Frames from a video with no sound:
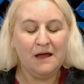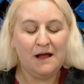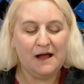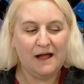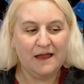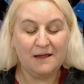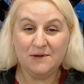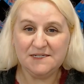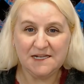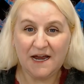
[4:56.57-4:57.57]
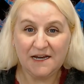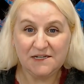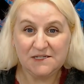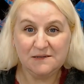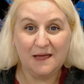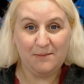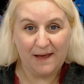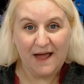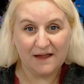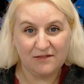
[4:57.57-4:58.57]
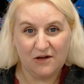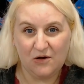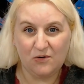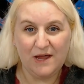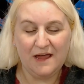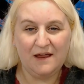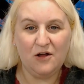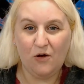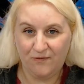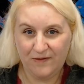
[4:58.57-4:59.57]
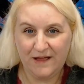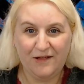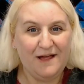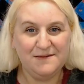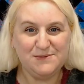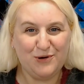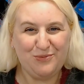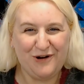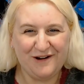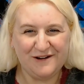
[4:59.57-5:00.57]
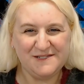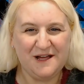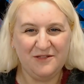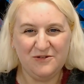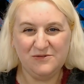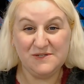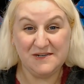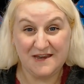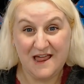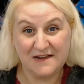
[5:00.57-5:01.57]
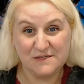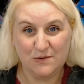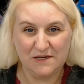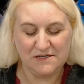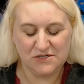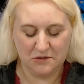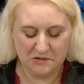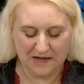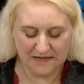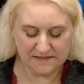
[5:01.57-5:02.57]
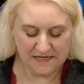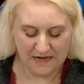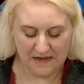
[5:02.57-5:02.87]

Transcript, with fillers: I am excited to get back though, and hopefully I'll have some more progress on those next week to show you guys.